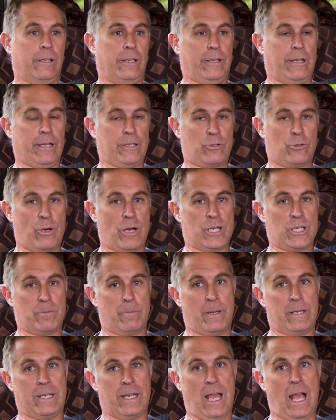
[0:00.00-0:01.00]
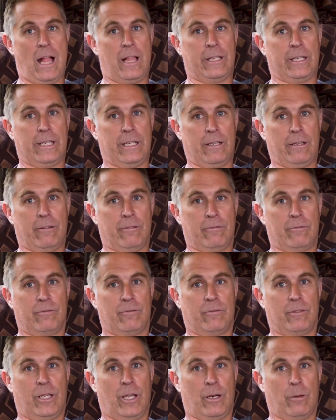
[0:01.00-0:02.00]
that trench mentality
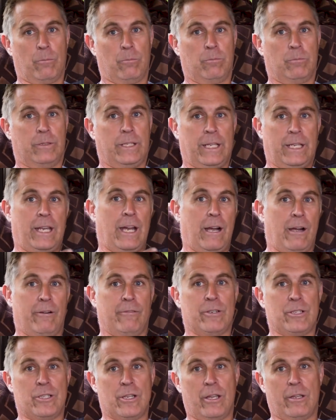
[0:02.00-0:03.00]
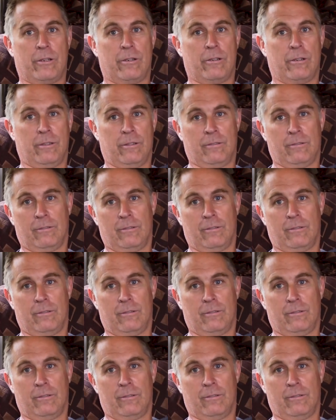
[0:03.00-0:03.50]
of you got to take care of each other.